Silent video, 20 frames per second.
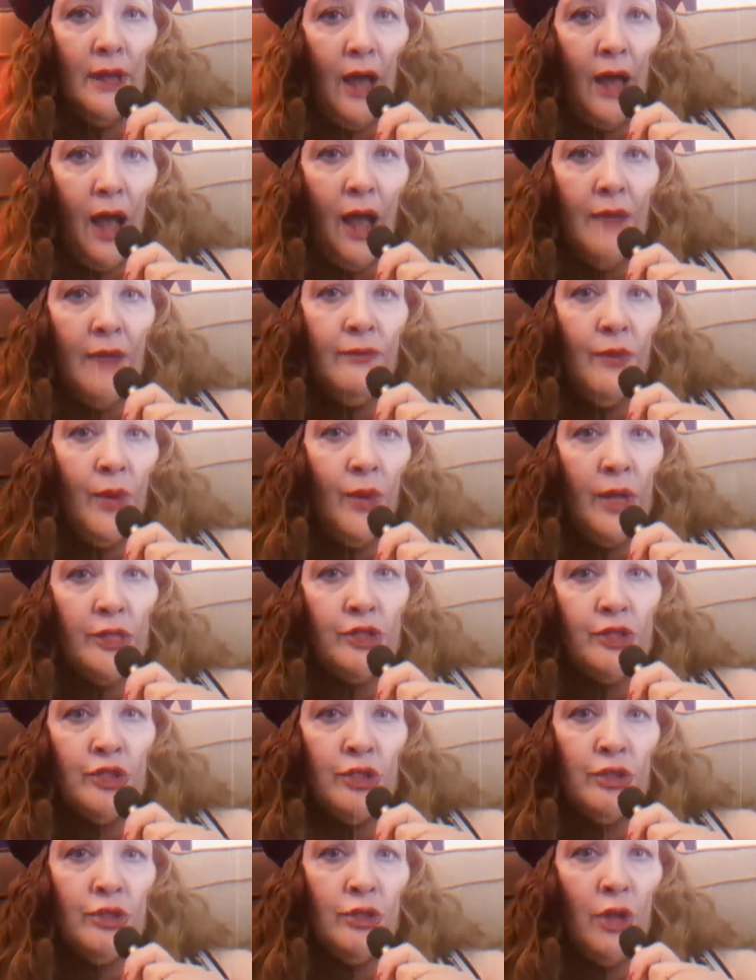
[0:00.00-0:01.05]
I've
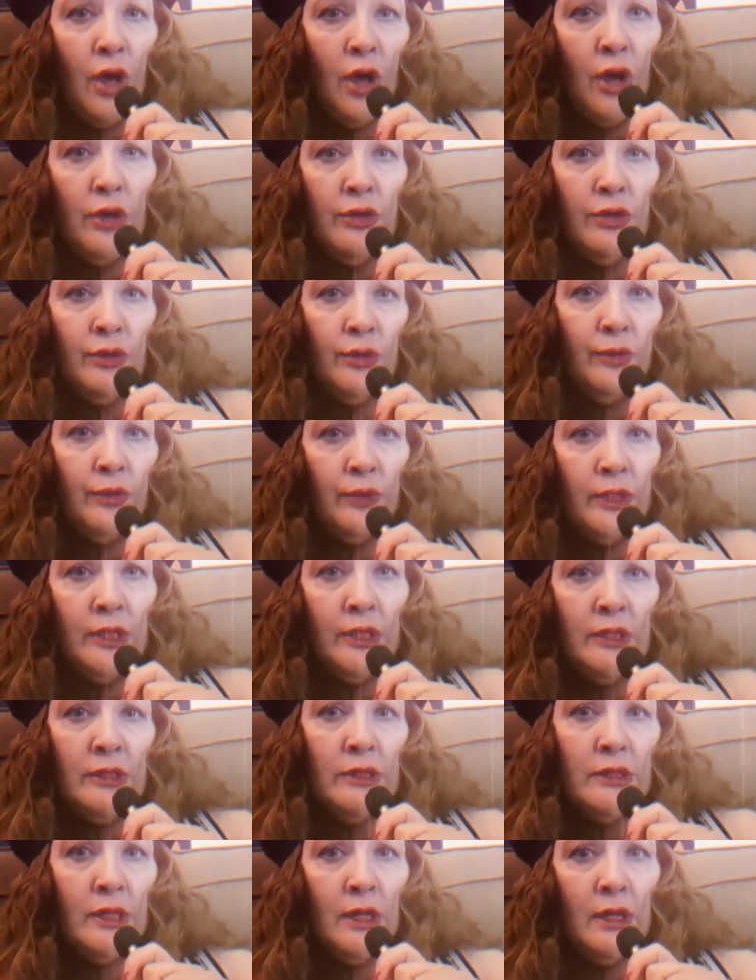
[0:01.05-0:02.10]
questioned all your
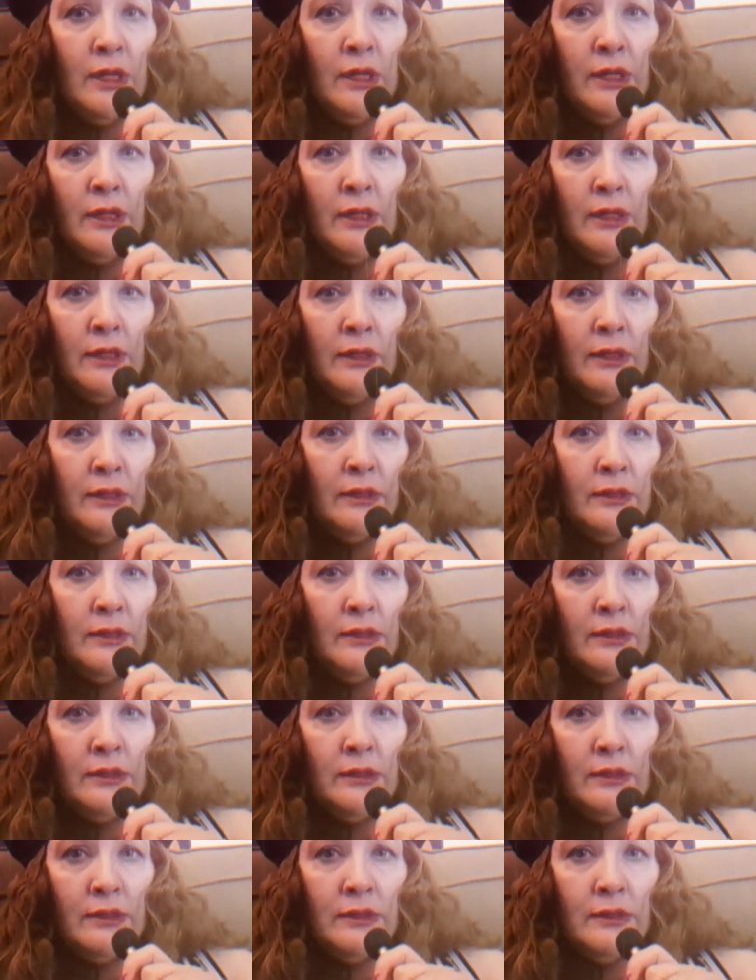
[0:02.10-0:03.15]

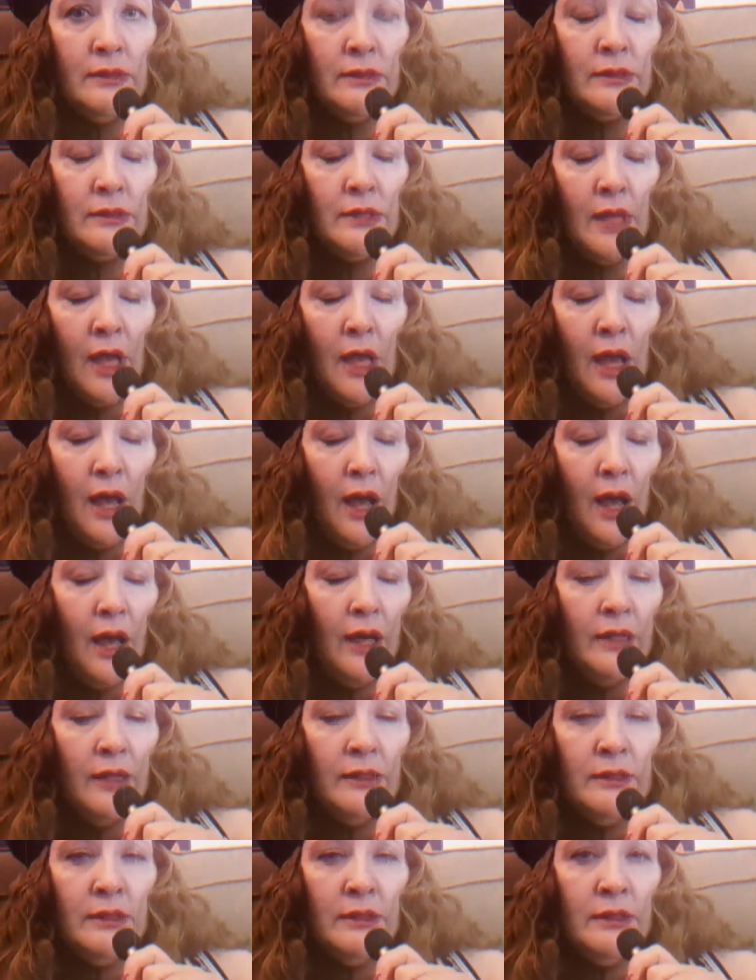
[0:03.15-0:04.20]
reasons.
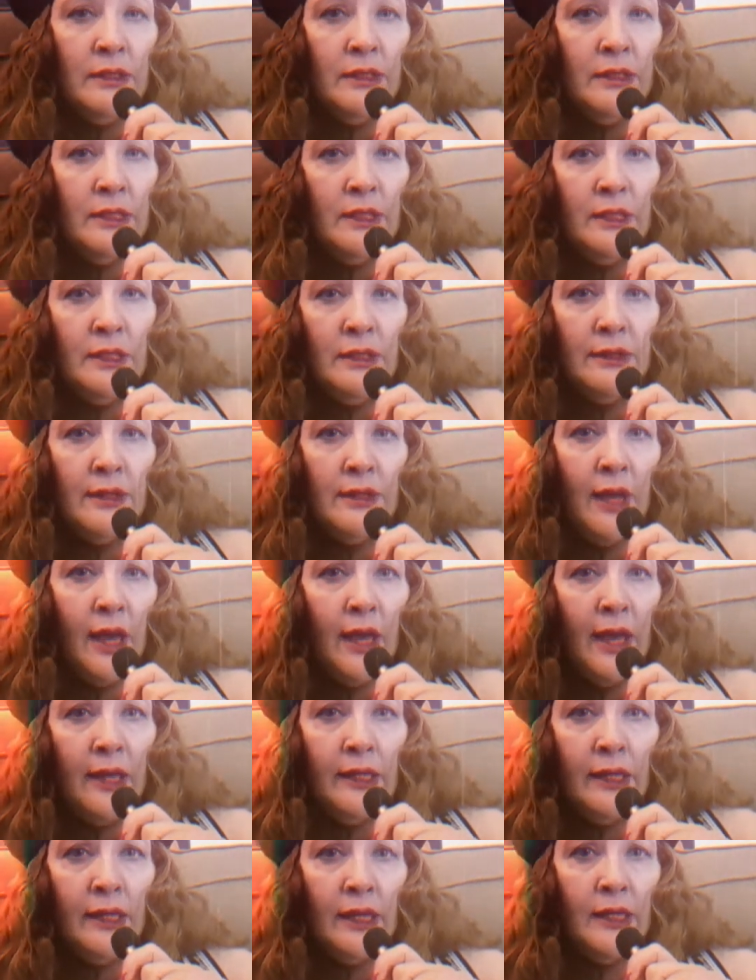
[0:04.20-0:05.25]
Underneath,
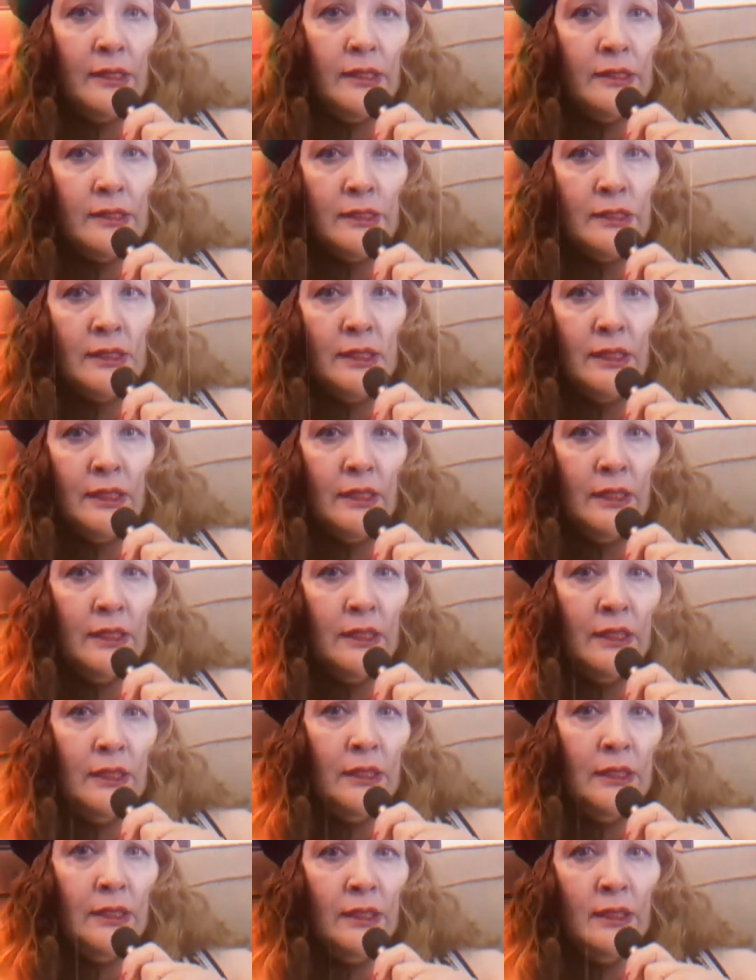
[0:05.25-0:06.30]
I can
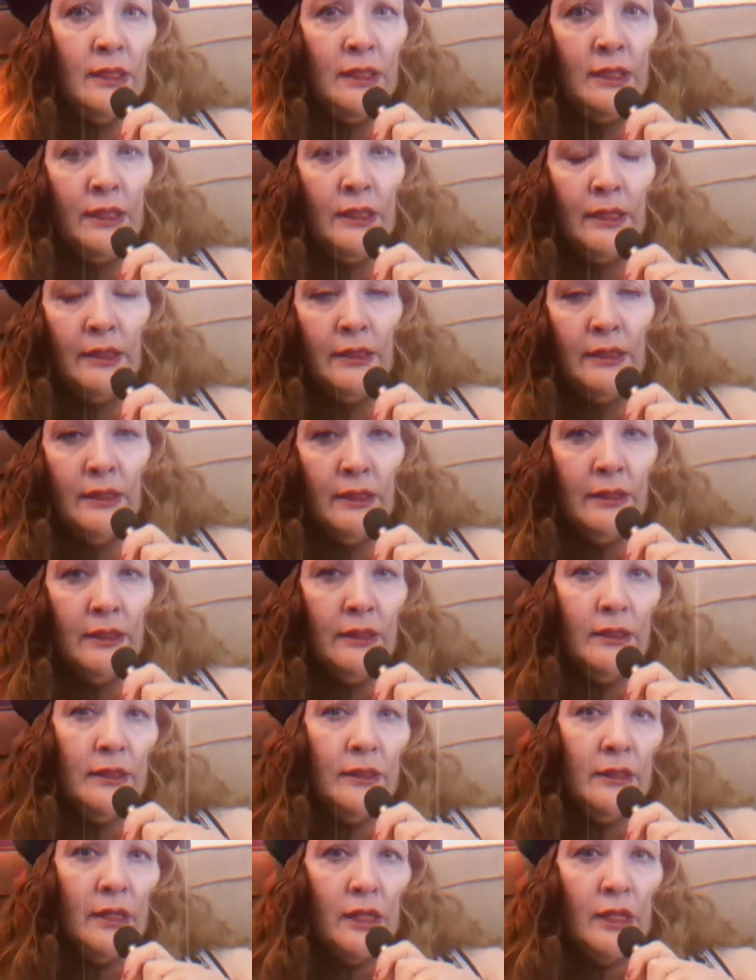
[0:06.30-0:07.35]
see
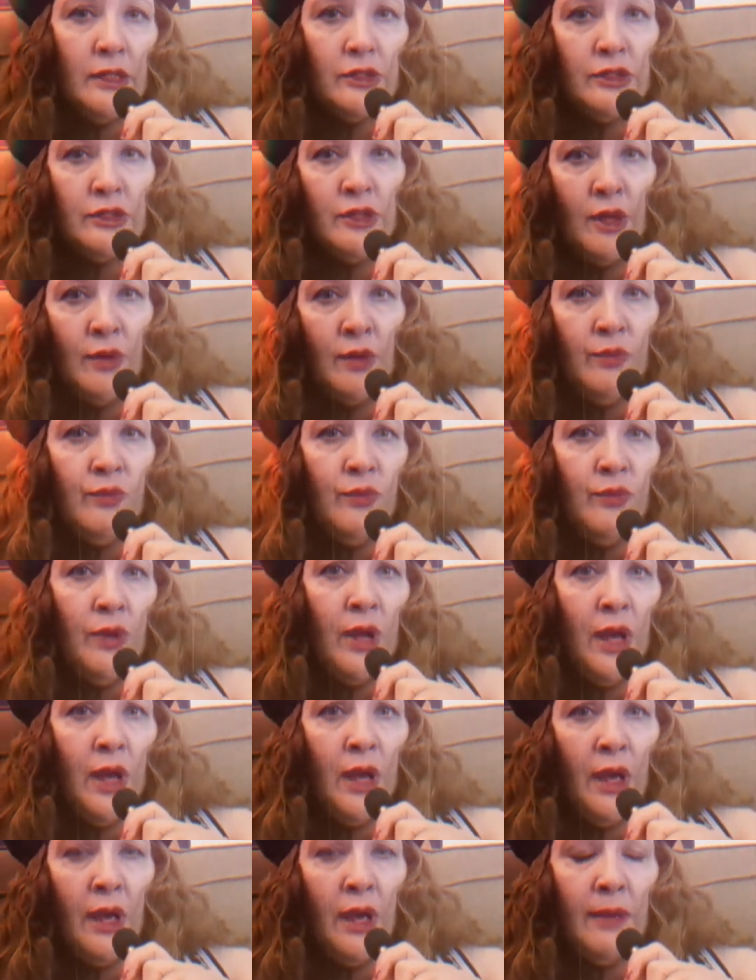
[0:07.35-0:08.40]

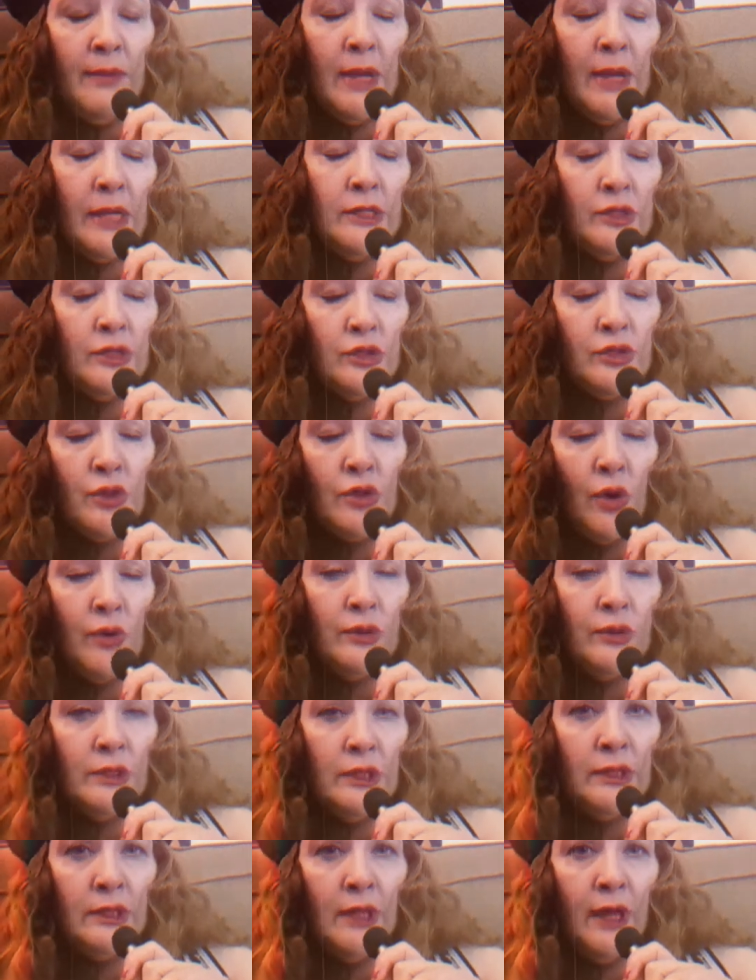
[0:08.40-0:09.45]
somewhere my
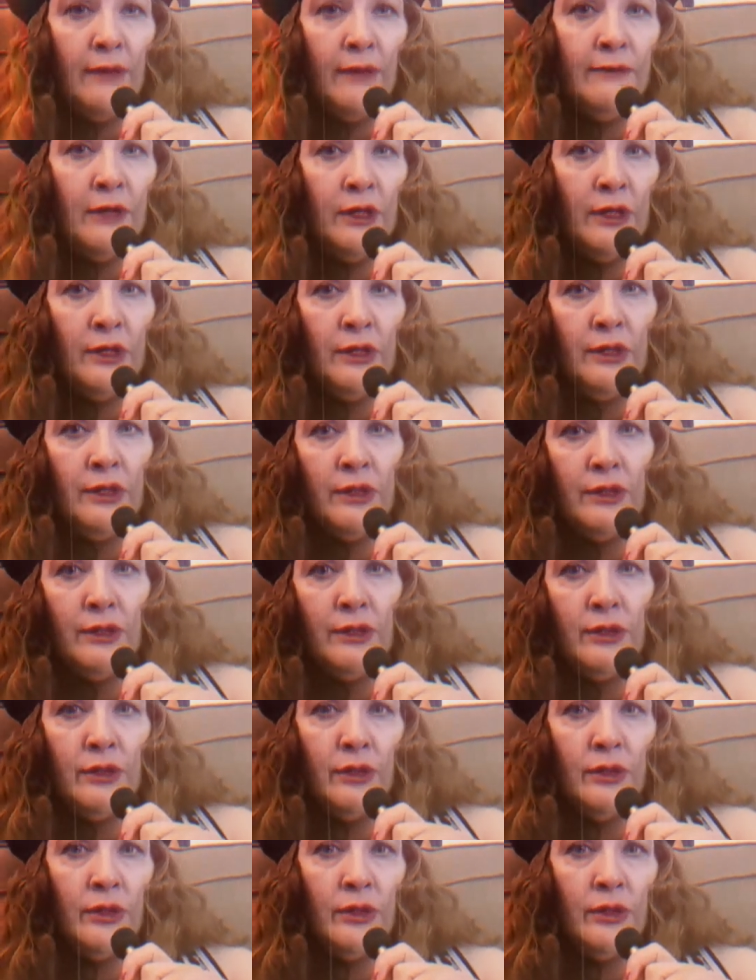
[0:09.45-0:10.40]
stolen lover